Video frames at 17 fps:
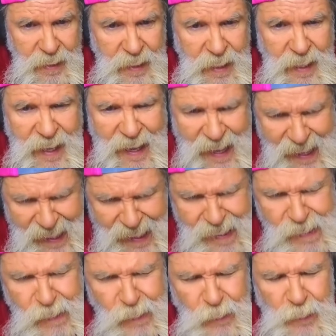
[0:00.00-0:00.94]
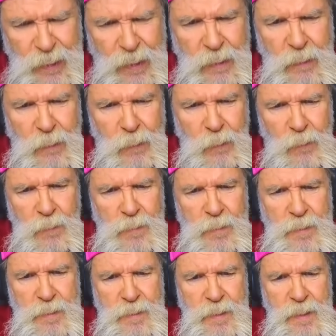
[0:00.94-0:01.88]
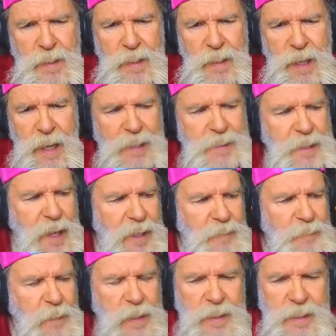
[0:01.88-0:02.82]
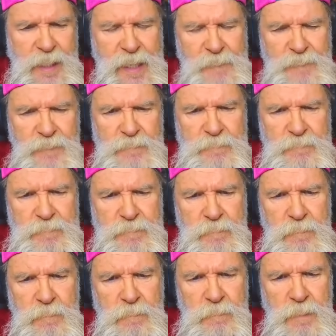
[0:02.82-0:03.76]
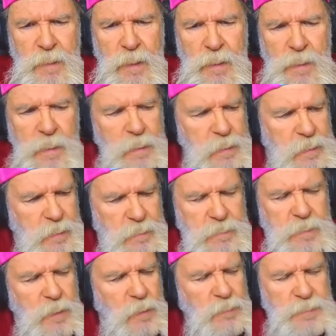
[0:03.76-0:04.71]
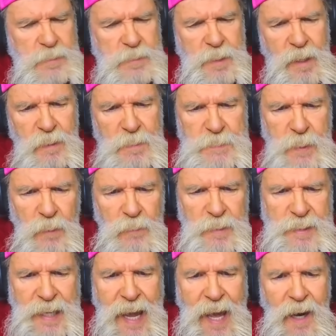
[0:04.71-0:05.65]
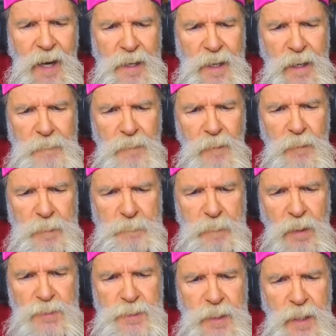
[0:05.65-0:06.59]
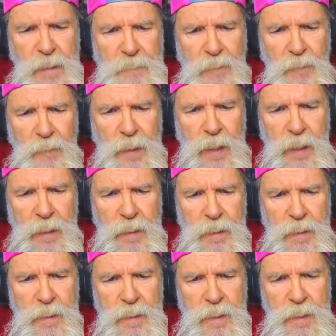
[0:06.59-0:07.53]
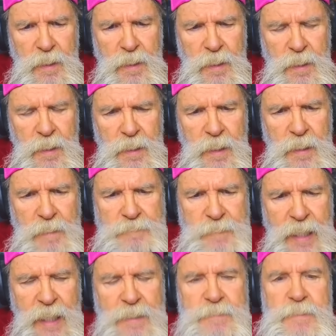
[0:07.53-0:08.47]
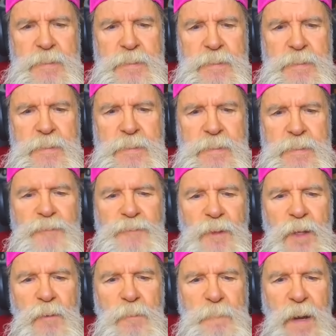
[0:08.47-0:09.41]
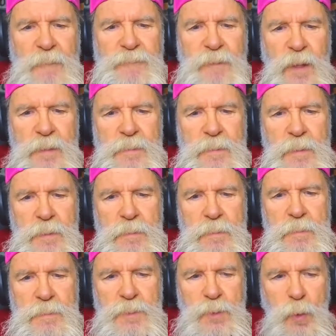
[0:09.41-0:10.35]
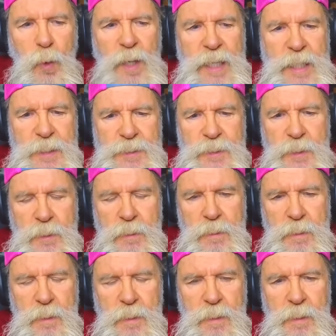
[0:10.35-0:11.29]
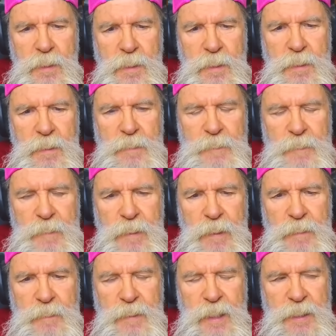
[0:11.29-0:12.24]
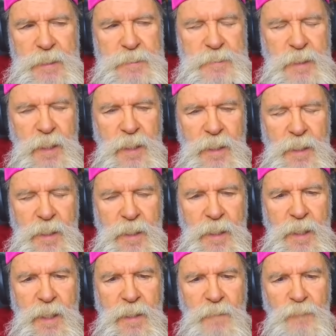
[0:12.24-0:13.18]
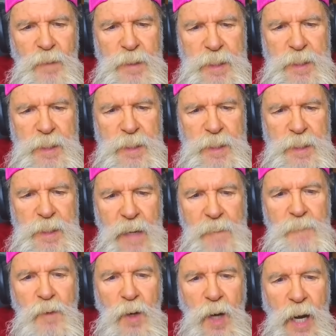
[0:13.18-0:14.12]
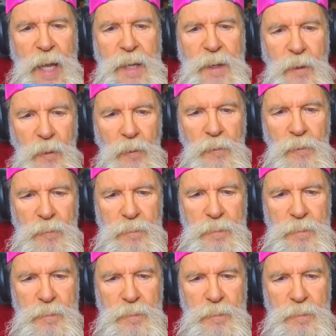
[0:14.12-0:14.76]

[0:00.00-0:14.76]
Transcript: Hell no. I doubt if he could even use a cell phone to dial a number, to punch a number in. And see, the thing about that tweet is every letter